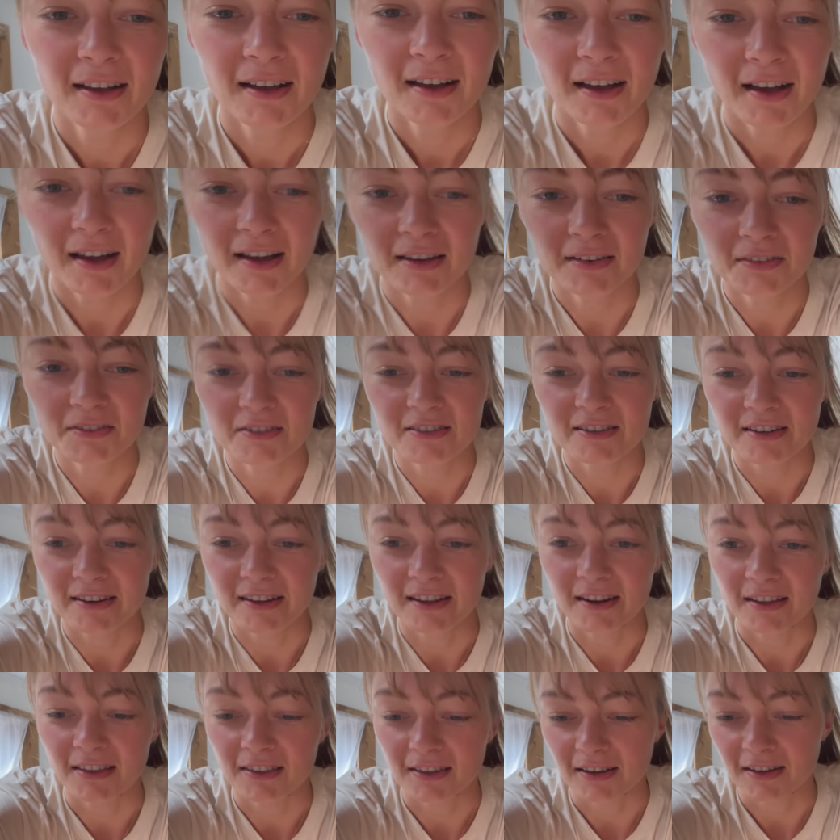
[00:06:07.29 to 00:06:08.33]
I haven't done
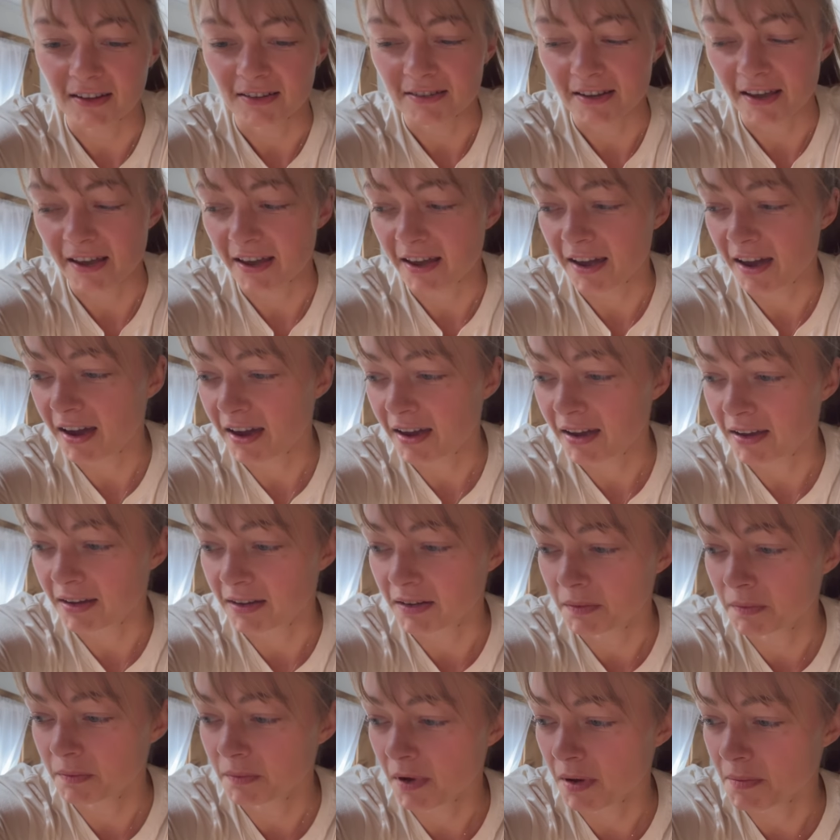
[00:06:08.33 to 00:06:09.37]
anything all day.
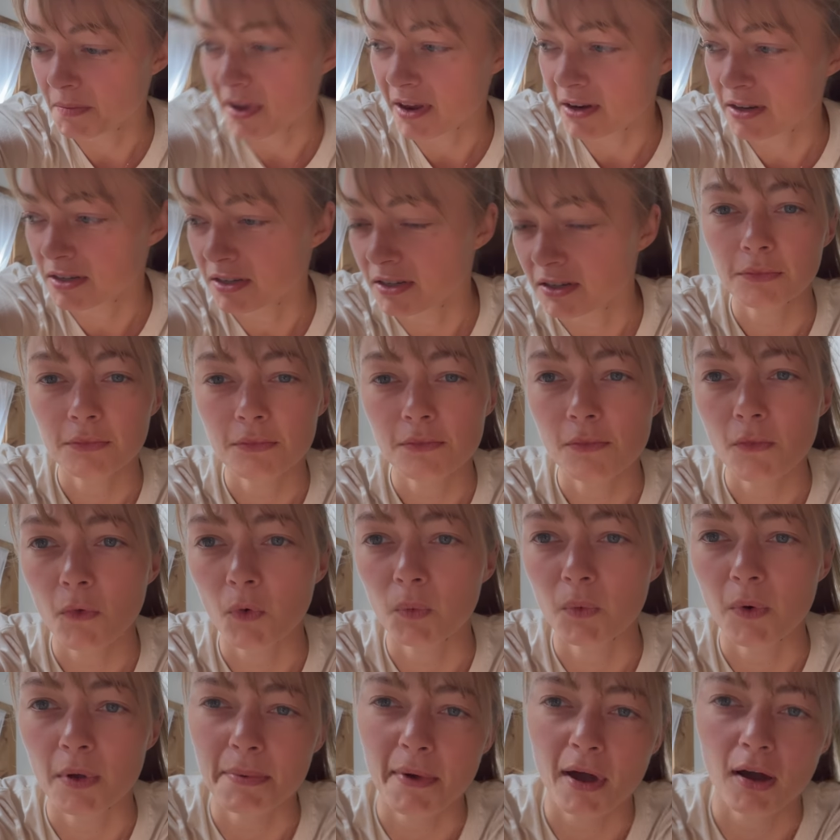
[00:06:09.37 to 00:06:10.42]
I, I meant to
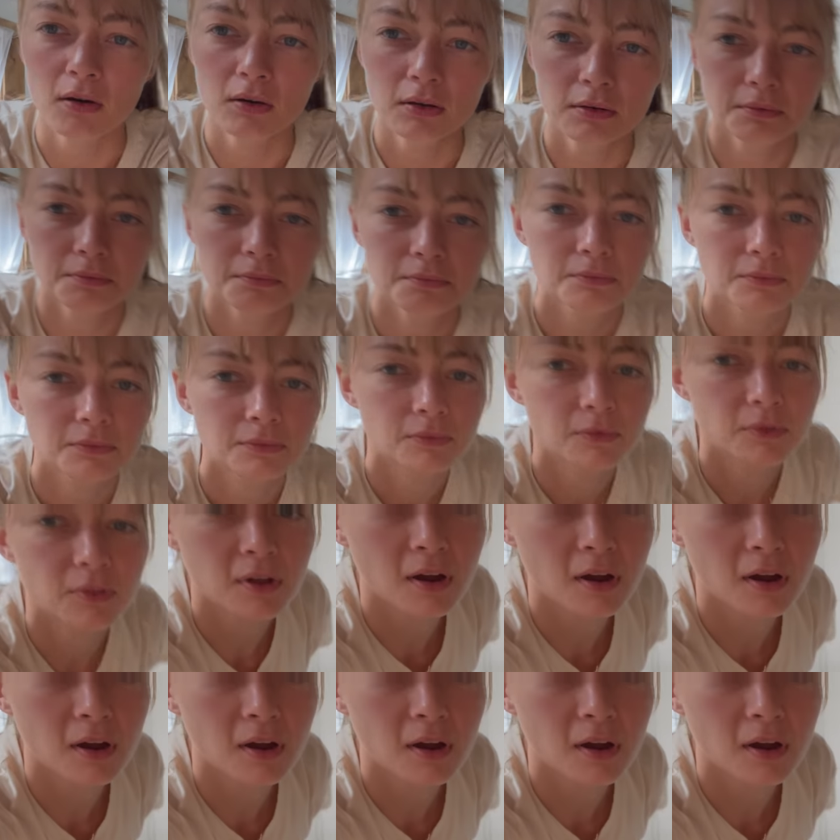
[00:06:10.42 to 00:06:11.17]
rip out the